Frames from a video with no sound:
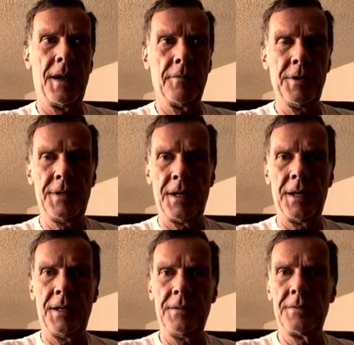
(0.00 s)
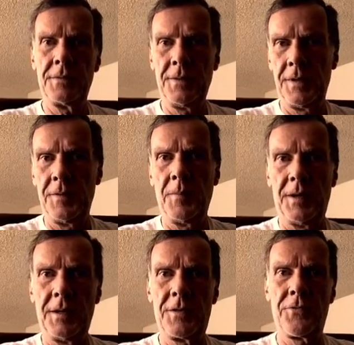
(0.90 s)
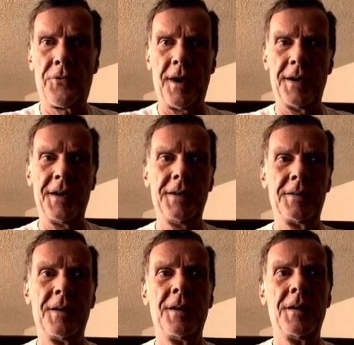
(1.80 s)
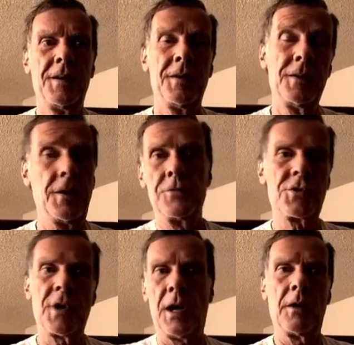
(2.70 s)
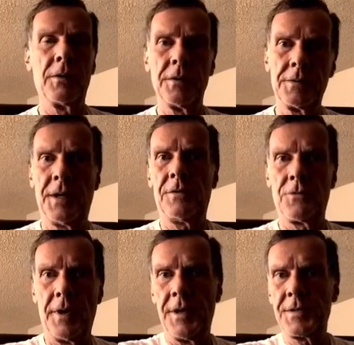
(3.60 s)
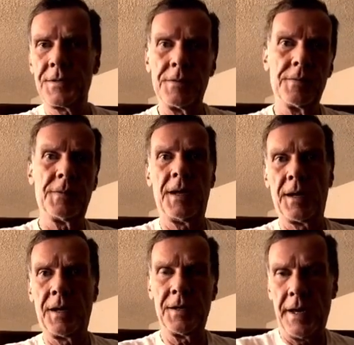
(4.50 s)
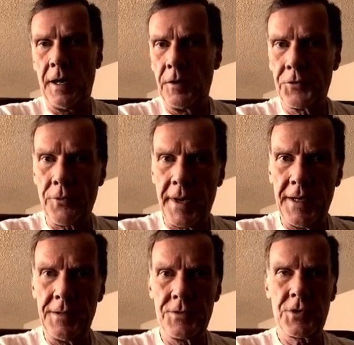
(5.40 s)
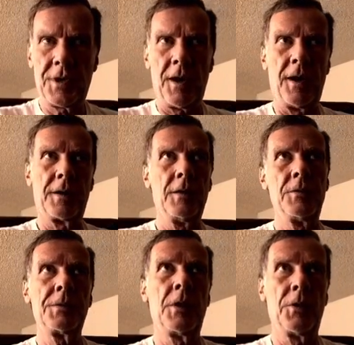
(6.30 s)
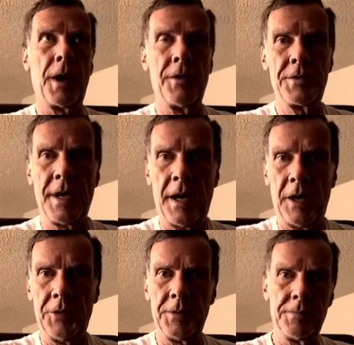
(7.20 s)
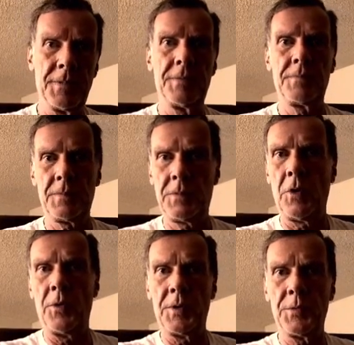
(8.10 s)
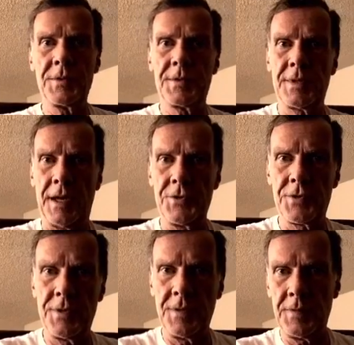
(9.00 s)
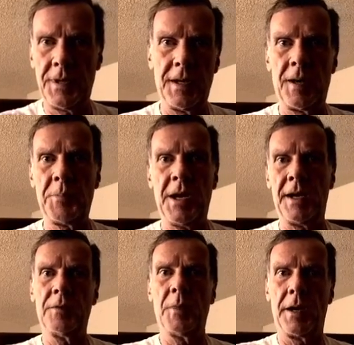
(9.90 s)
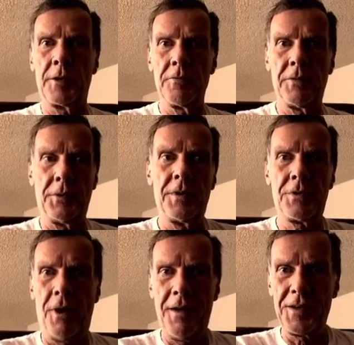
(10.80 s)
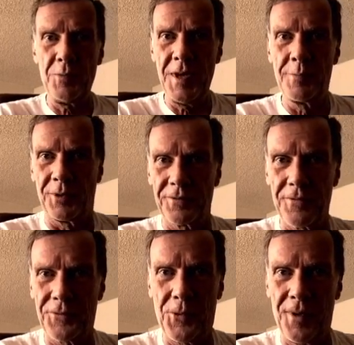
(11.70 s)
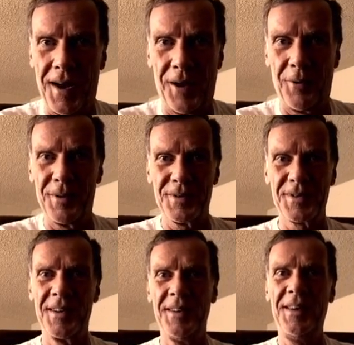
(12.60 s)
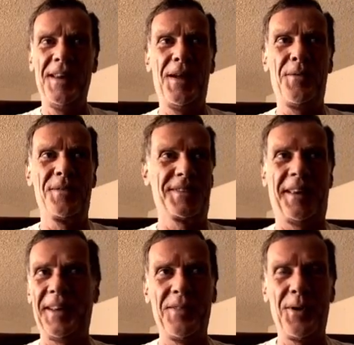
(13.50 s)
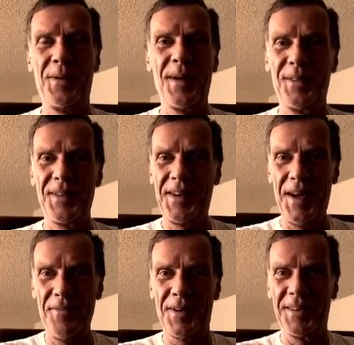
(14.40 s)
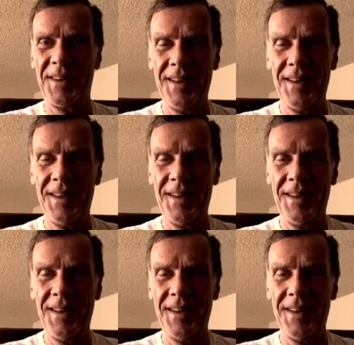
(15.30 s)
every day, Monday through Friday, shower and get dressed and get on an L train in Chicago and go downtown and then go into a station and get up behind a microphone and talk to people for 4 hours. It's like I thought nothing of it.